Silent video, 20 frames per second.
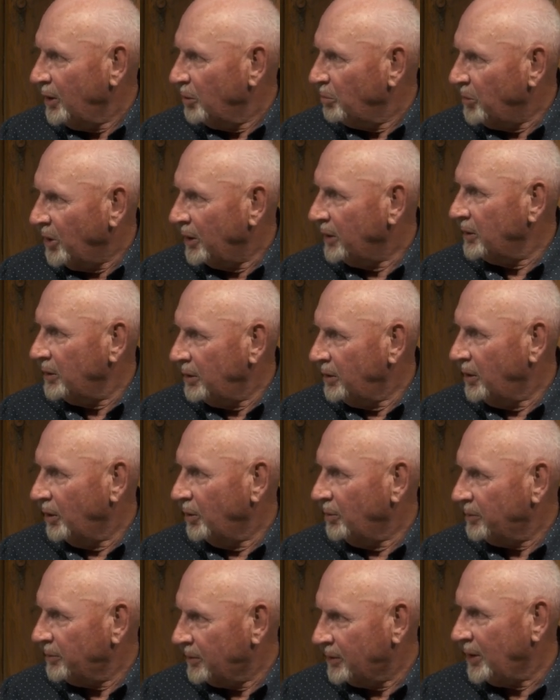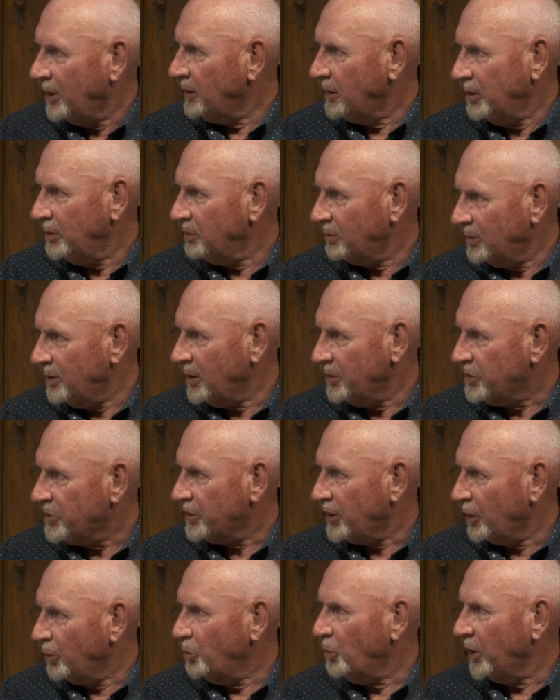but you know they didn't
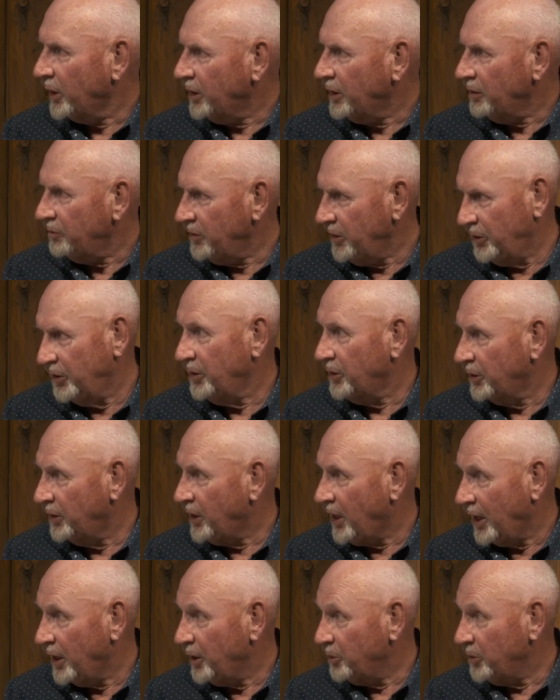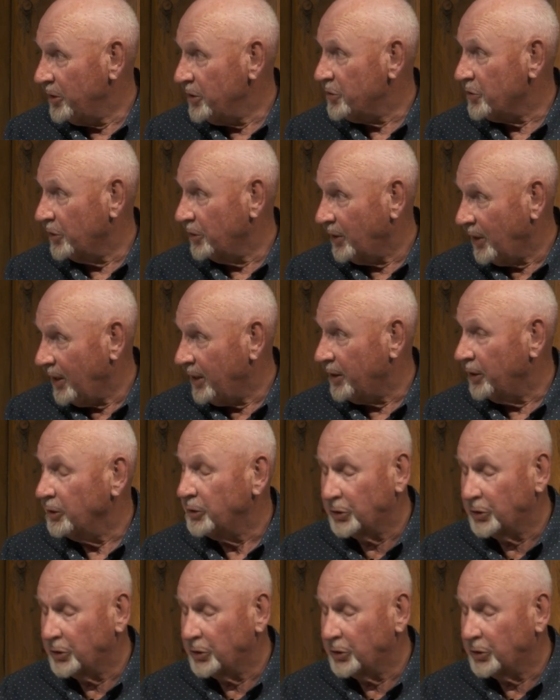necessarily want to give you their diaries and letters.